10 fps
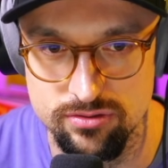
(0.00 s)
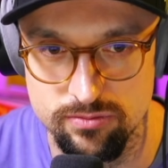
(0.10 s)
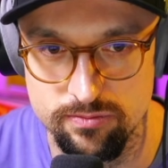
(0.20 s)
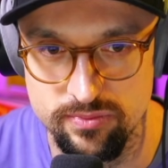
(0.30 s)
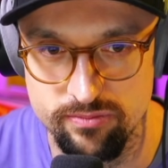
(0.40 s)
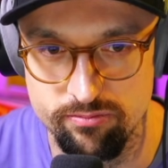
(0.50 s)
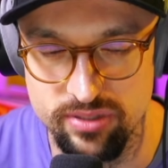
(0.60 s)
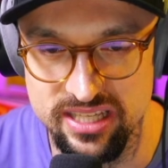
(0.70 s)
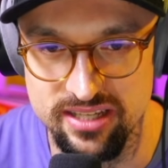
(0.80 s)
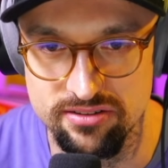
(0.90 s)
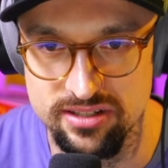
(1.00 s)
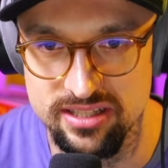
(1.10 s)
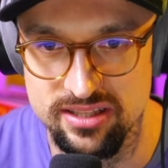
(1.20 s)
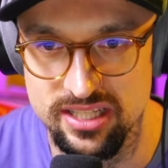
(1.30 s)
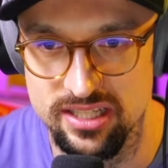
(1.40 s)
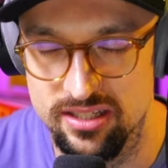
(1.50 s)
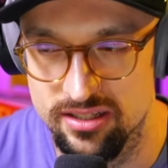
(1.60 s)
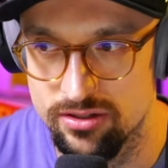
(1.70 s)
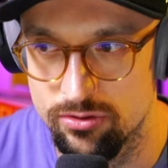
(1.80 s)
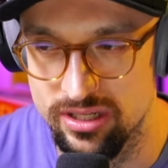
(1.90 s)
to be here in the
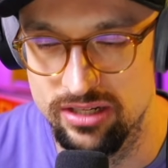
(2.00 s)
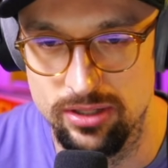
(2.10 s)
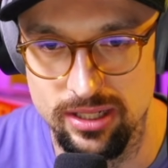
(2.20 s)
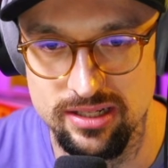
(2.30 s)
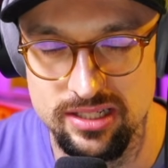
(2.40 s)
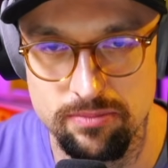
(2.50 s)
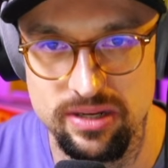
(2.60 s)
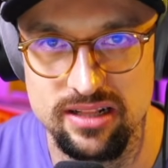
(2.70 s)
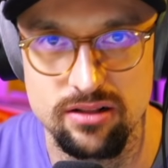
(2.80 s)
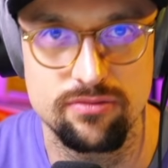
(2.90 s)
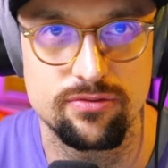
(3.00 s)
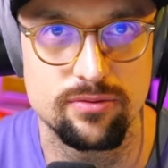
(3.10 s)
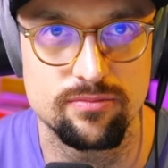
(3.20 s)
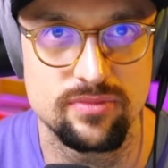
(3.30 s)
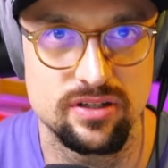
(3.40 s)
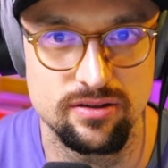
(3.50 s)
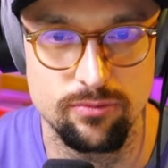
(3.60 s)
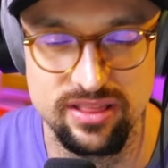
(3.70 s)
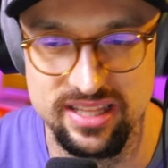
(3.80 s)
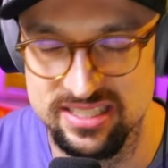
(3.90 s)
you know in in the battle from uh,
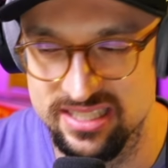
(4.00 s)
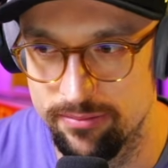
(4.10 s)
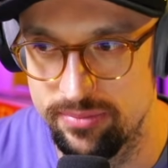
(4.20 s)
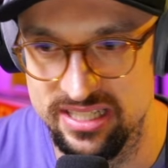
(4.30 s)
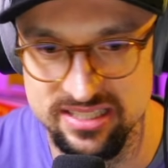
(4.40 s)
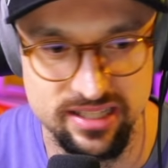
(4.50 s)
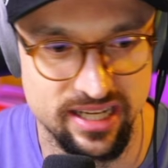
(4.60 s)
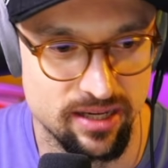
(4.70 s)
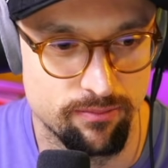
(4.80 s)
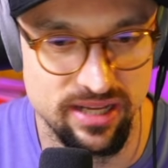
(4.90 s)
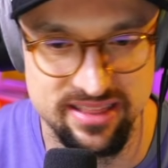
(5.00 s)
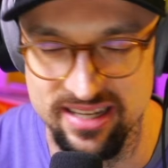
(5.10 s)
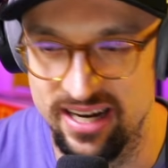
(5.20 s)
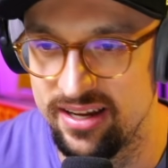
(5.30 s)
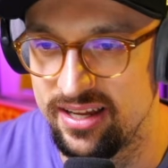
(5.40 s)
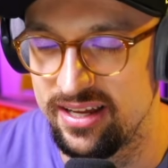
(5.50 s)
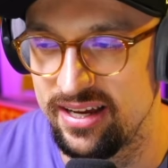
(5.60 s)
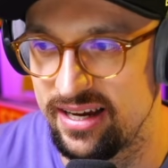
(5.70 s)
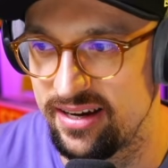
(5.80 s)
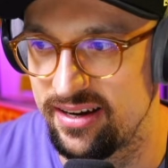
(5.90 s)
with these companies like a uh, Meta,
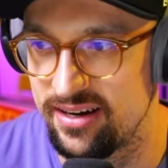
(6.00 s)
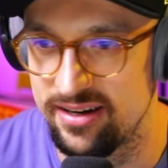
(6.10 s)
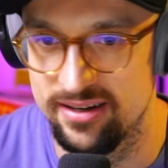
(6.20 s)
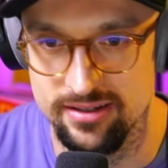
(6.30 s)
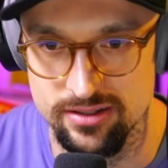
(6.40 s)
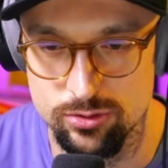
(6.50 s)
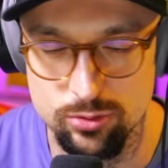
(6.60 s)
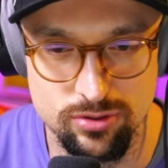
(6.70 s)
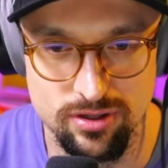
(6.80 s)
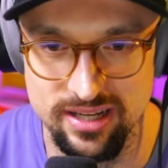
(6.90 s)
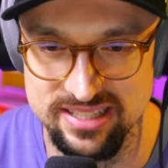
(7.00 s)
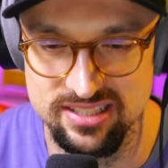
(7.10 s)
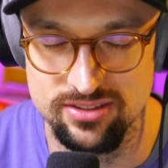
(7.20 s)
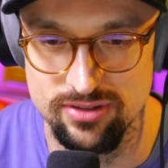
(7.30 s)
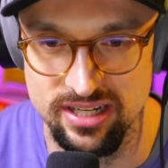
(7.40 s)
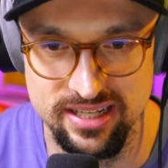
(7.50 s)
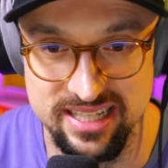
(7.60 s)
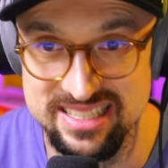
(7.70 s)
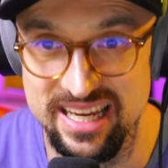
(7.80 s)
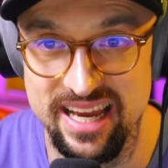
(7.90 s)
uh, Google, etc.,
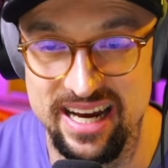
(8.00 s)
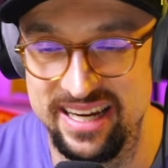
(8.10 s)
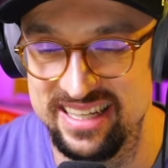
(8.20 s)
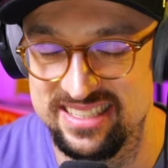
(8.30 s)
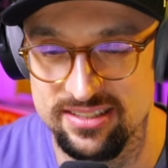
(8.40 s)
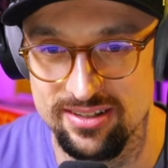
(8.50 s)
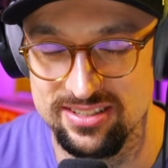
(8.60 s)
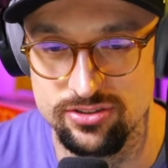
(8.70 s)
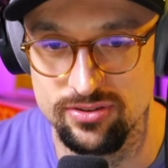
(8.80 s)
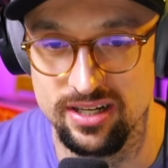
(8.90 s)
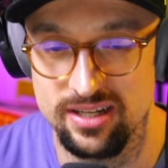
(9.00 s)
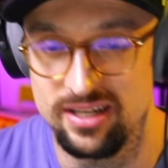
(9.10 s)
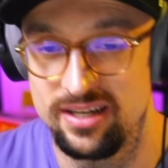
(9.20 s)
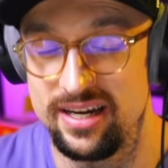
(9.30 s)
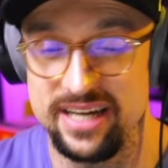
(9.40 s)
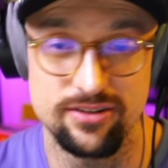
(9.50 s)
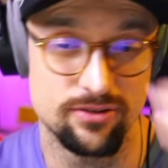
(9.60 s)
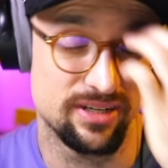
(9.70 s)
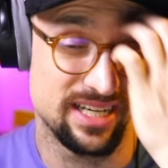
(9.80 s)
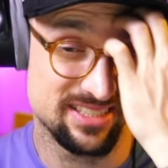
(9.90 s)
XAI, etc., etc. I don't
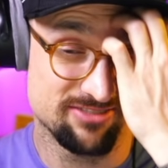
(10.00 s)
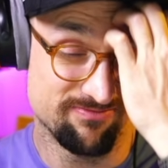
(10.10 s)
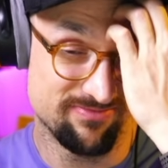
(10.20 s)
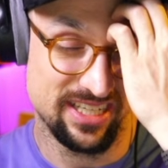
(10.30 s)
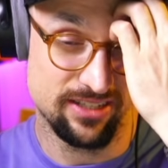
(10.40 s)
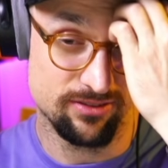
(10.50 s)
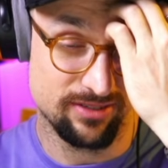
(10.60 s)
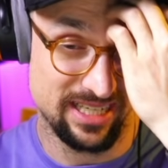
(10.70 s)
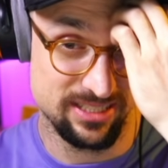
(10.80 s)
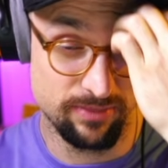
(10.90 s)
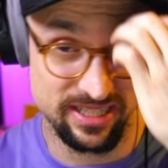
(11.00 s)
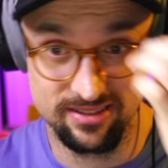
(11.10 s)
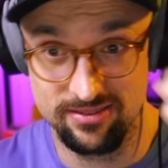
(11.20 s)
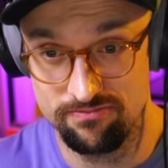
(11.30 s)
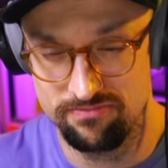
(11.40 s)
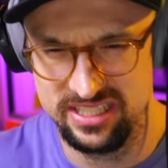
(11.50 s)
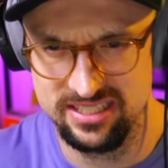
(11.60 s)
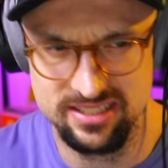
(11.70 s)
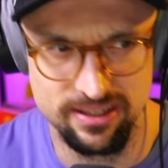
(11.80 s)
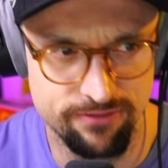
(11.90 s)
know, guys. I don't know, guys. But
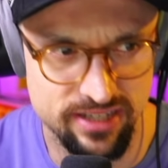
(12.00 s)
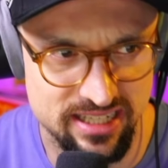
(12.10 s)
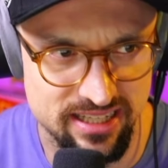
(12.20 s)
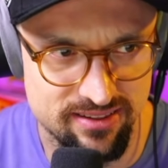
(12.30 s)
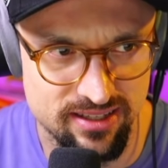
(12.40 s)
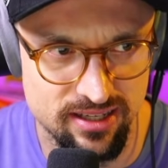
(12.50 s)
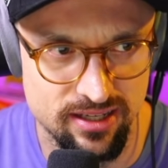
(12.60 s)
this is something that